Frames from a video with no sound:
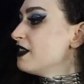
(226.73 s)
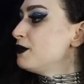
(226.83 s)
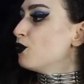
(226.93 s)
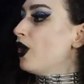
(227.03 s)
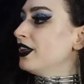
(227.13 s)
I've
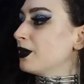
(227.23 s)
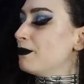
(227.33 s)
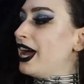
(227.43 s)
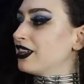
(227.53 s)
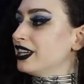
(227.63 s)
been wanting a
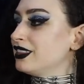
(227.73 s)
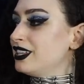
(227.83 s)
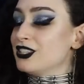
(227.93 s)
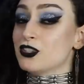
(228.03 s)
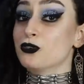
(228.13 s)
bag like
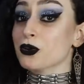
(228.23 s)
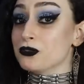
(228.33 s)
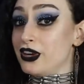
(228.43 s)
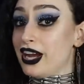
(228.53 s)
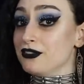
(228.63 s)
this for
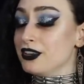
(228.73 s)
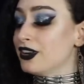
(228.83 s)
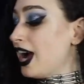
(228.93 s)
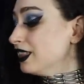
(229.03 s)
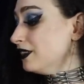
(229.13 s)

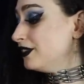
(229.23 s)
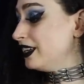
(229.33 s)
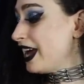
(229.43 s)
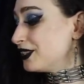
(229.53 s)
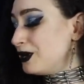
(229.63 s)
forever. I love that
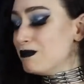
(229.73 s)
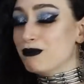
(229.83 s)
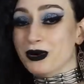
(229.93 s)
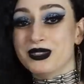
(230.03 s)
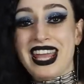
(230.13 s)
it has a
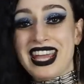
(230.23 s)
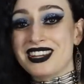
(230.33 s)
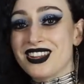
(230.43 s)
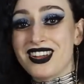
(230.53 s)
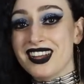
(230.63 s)
bone
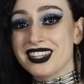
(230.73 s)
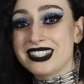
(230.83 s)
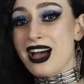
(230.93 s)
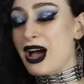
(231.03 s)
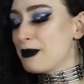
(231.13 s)
handle on the
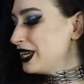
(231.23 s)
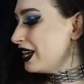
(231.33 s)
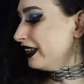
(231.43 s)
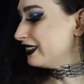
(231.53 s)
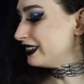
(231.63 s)
top. It
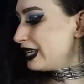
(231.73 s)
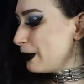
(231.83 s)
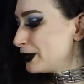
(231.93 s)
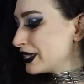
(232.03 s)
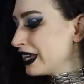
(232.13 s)

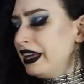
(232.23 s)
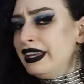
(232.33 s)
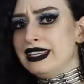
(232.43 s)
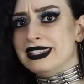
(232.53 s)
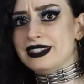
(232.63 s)
unzips.
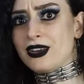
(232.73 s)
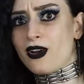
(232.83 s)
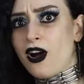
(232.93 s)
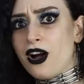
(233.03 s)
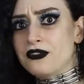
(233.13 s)
It's a
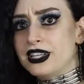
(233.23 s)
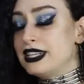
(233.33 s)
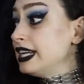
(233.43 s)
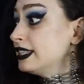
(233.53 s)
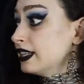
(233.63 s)

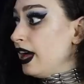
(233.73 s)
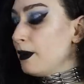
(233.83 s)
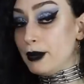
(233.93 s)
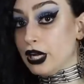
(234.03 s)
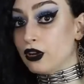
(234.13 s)
coffin. It's a
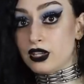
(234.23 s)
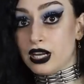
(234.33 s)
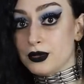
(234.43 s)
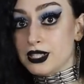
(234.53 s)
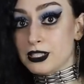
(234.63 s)
lot bigger than
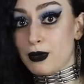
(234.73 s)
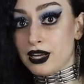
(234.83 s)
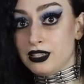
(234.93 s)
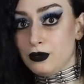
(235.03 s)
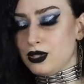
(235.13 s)
I was
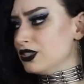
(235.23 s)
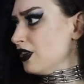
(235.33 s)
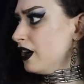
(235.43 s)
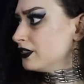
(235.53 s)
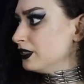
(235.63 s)
expecting, which is
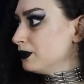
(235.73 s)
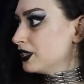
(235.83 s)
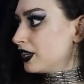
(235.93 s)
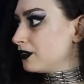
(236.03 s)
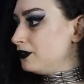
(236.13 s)
awesome
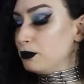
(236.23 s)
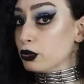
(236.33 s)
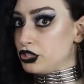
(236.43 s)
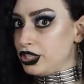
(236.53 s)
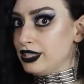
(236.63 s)
because I can fit
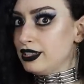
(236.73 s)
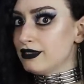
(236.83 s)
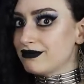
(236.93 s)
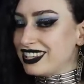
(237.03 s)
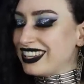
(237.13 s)
more shit in it.